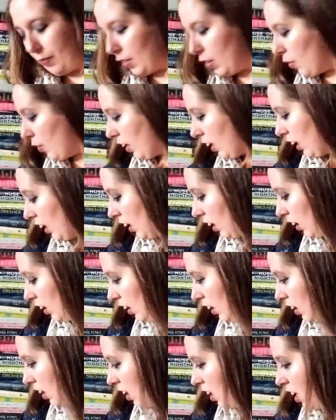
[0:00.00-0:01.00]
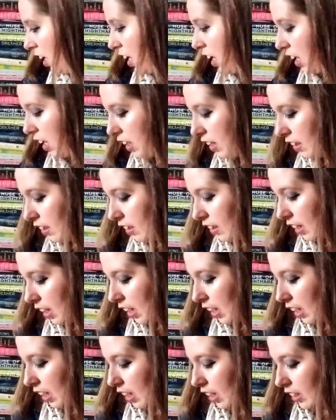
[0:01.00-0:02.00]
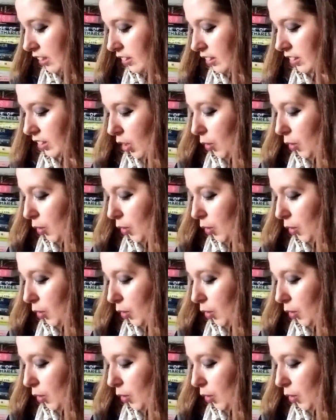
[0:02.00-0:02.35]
Okay. And that,